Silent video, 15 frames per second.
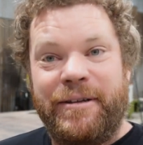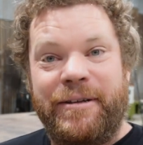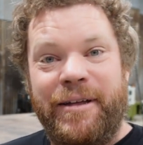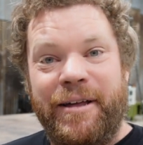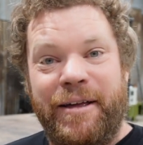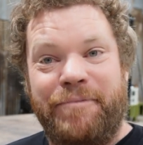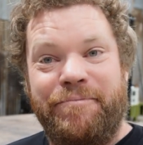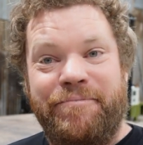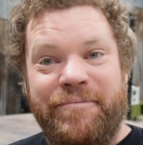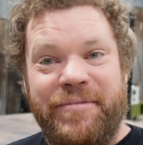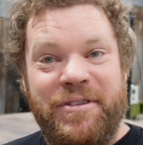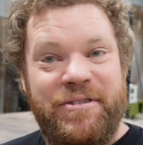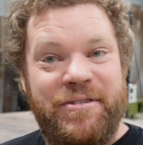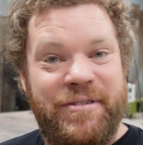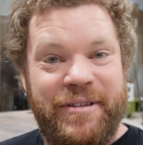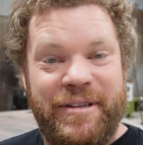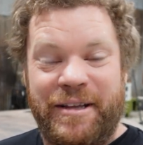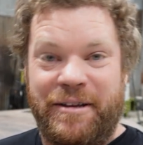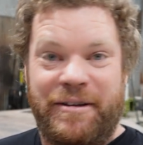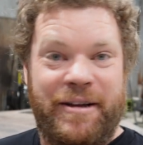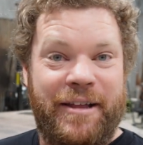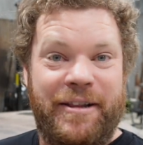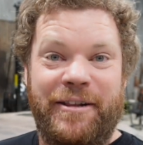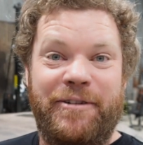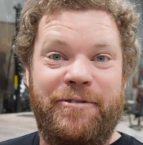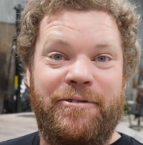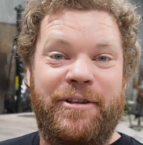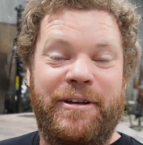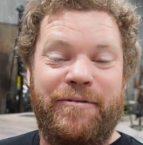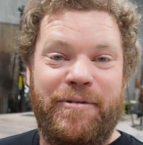yeah, another little
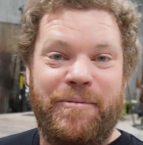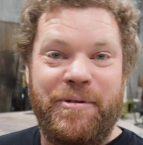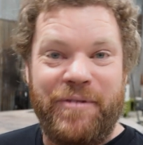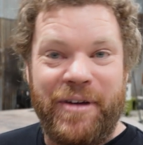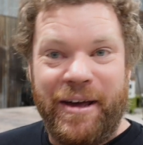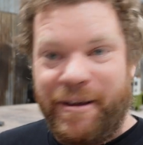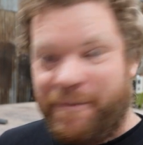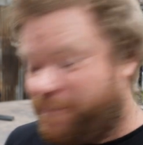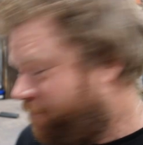thing from the van.